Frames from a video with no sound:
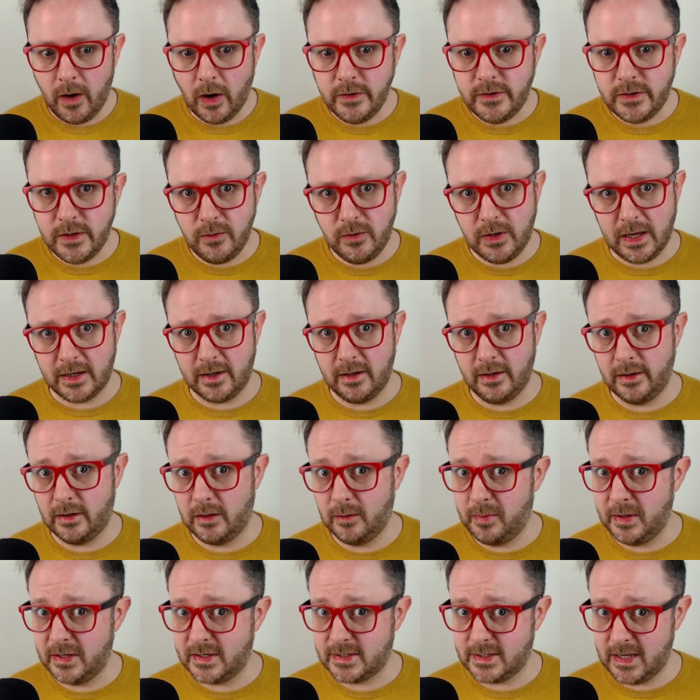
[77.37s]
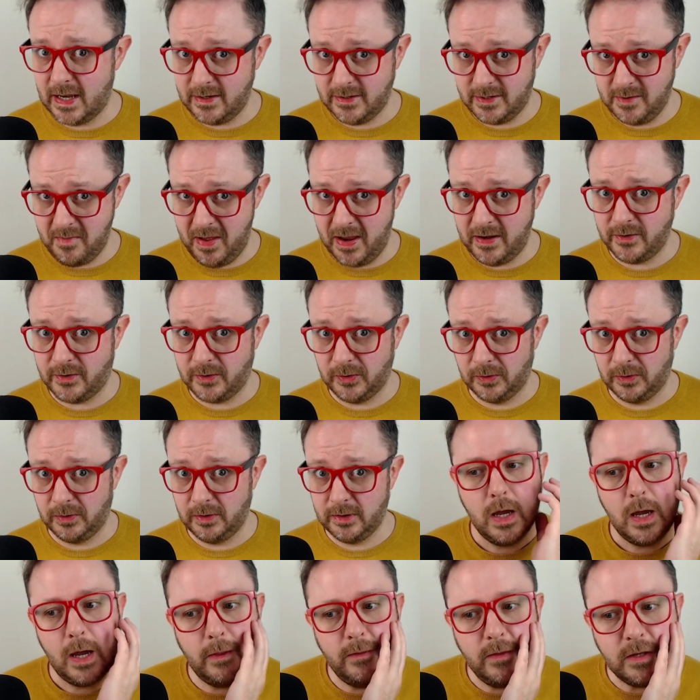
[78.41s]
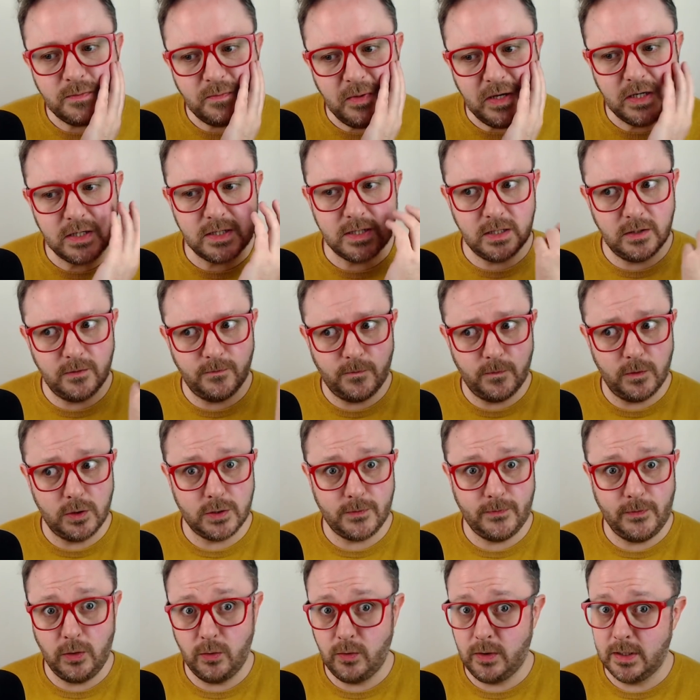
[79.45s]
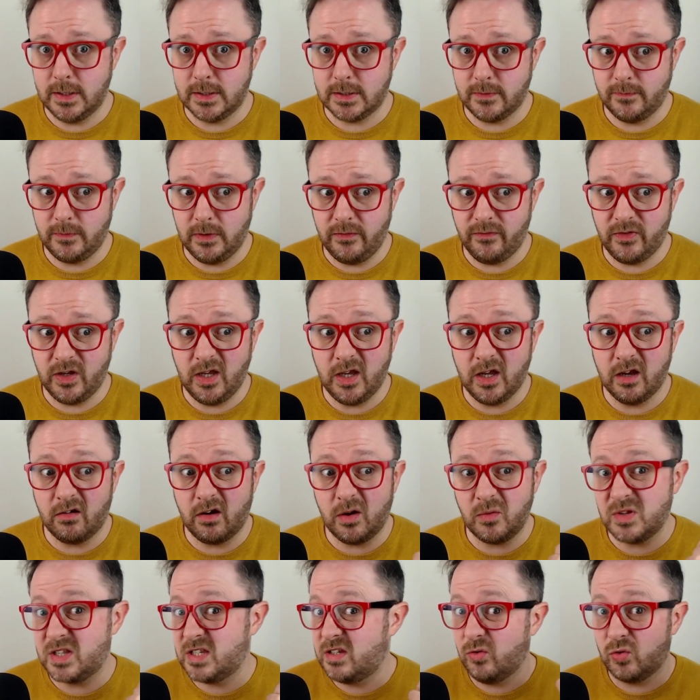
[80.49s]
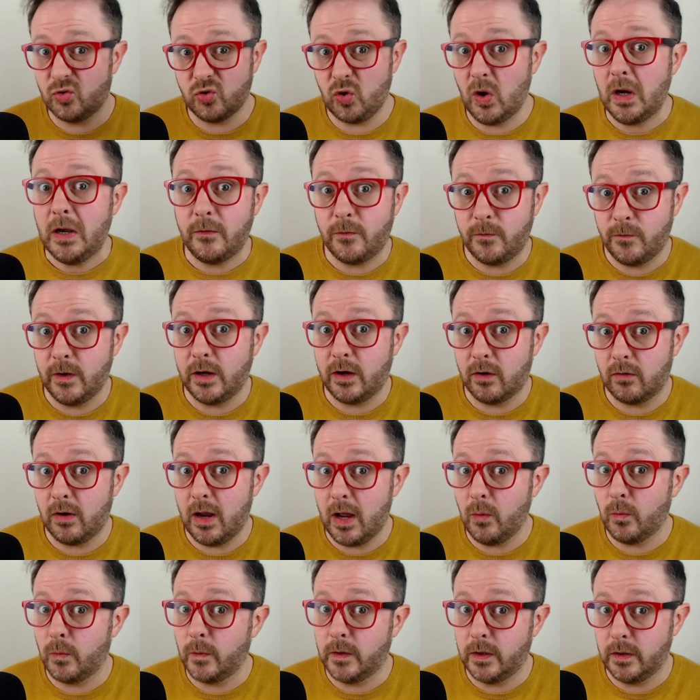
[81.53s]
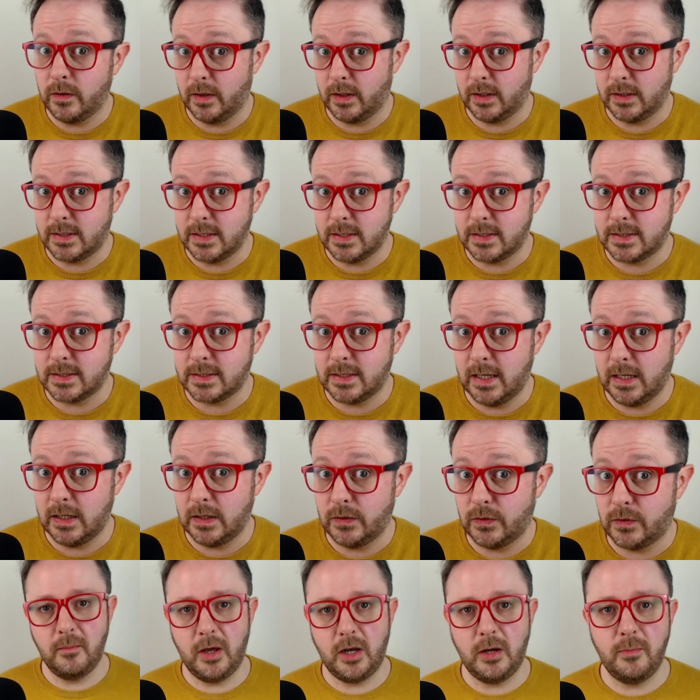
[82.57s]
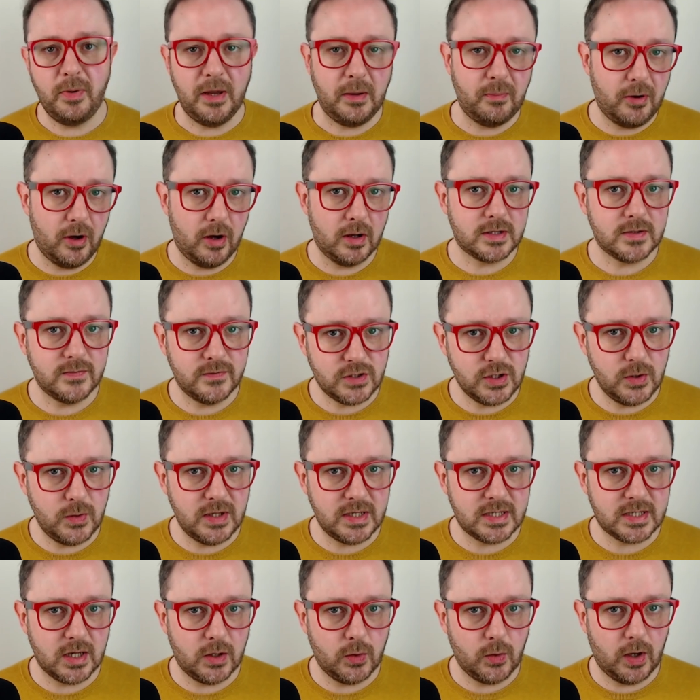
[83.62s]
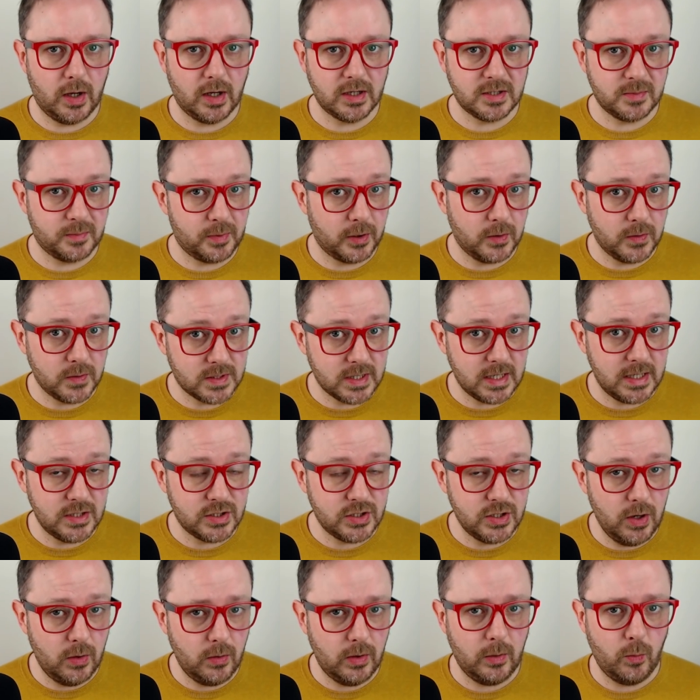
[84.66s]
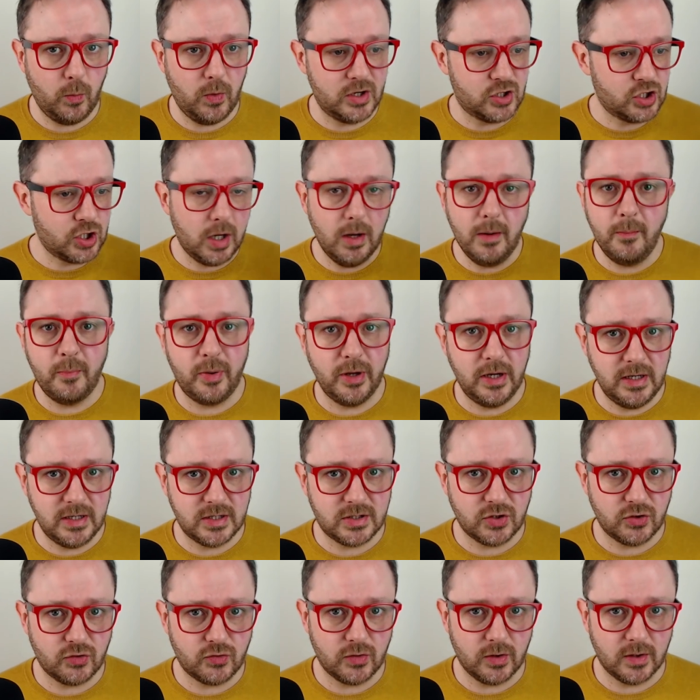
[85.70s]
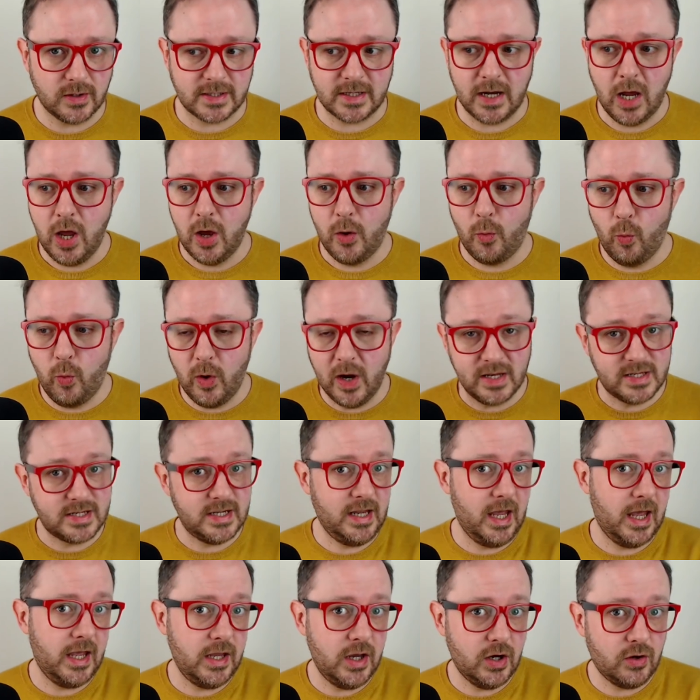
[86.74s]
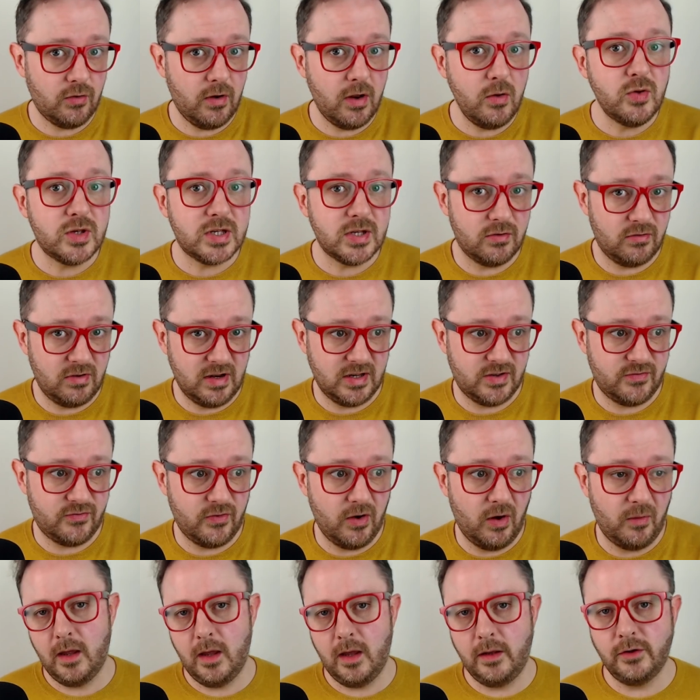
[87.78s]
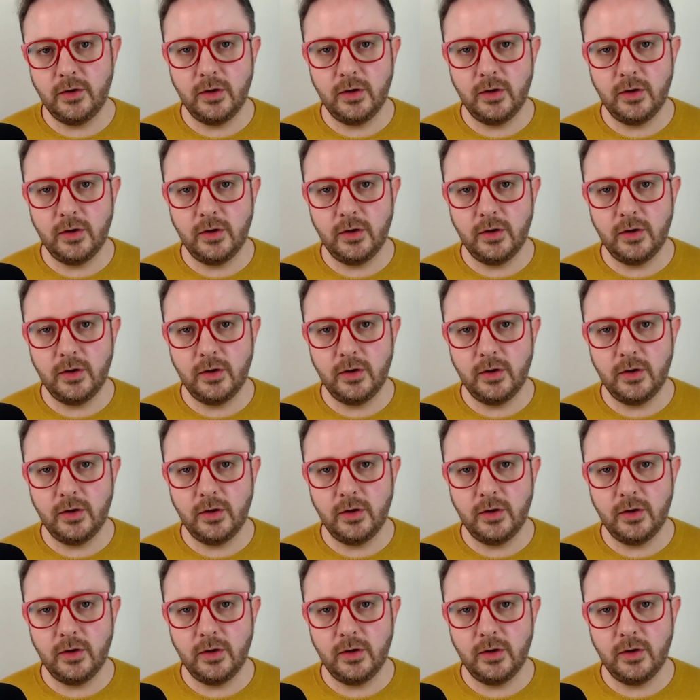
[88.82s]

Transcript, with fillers: I do get a little bit sentimental. And that's because in the first few years of living here, I was still trying to figure out the United States. And a big part of doing so, I suppose, is knowing which companies to trust, where to get your groceries from.